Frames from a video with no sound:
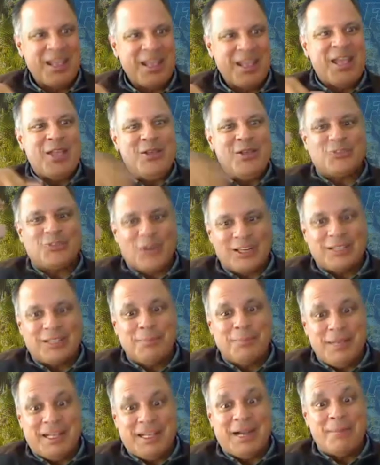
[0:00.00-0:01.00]
You start to
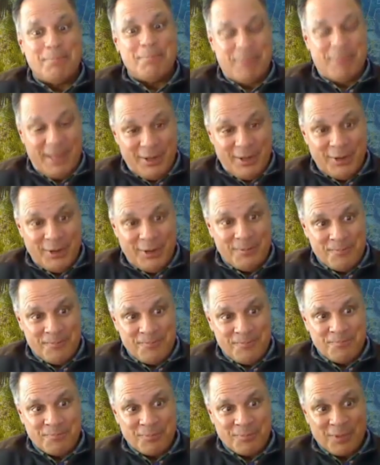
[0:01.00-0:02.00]
become bigger,
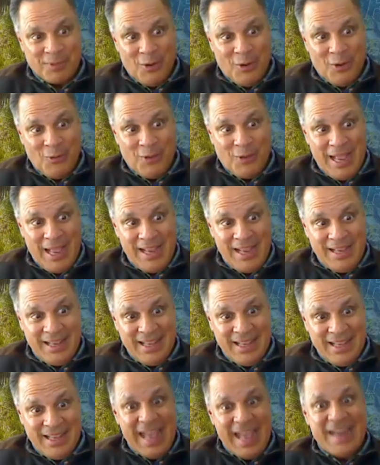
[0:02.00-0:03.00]
okay?
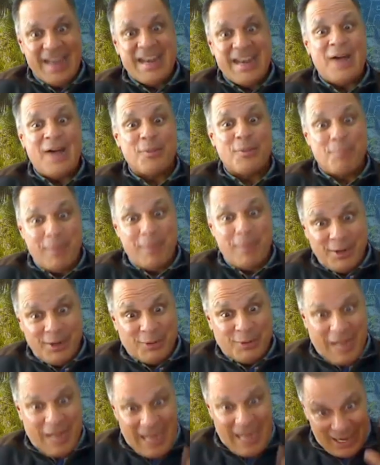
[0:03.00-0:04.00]
And now the
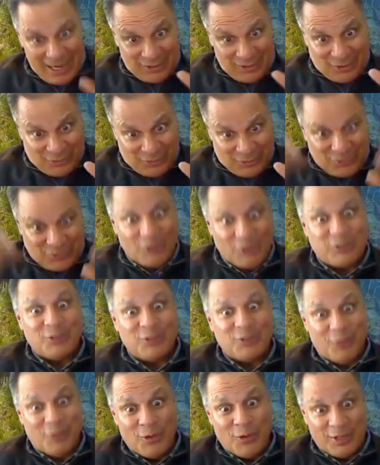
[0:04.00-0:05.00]
bigger guys start
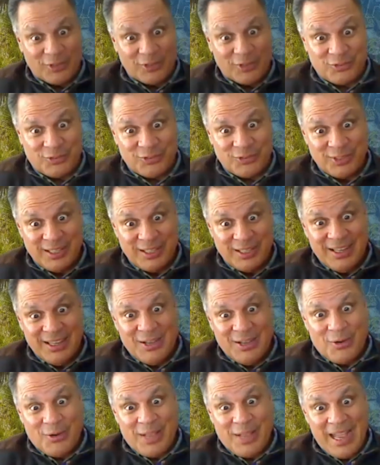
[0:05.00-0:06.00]
to focus,
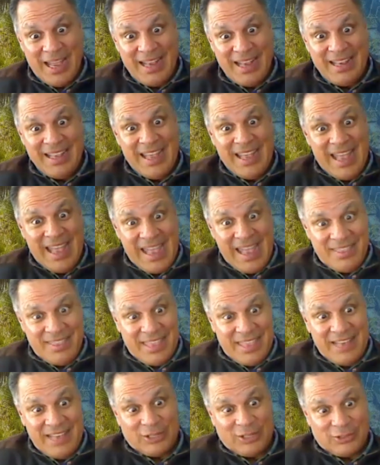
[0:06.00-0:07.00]
okay? And
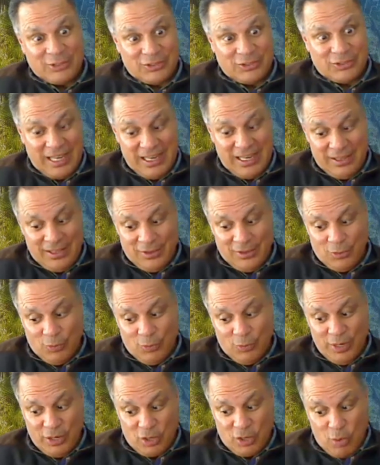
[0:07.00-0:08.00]
they start to say either
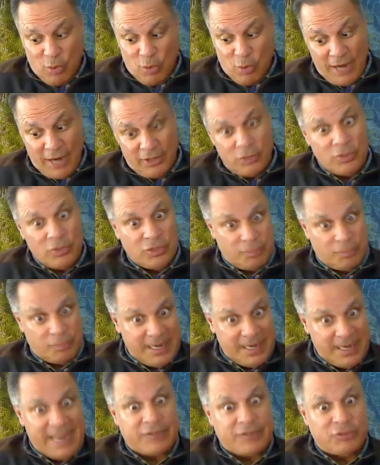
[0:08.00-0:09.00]
we acquire you, could
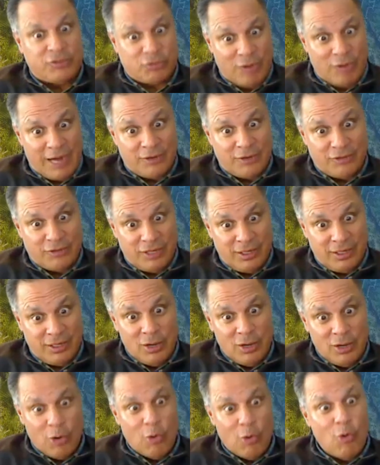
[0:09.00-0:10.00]
be an exit strategy,
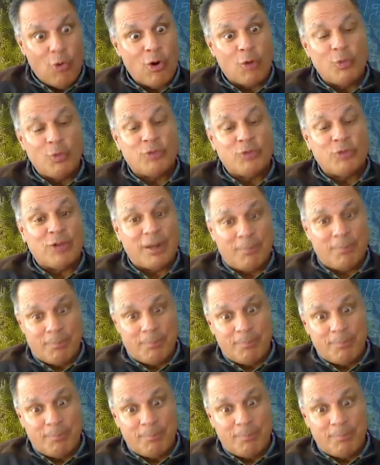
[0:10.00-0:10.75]
or we try to,